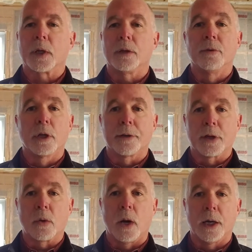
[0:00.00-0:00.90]
it really
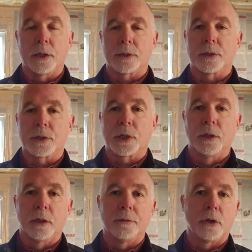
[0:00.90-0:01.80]
requires the
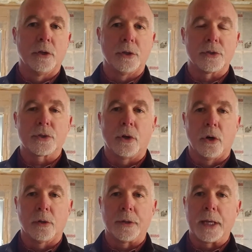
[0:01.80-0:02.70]
skill of a good installer.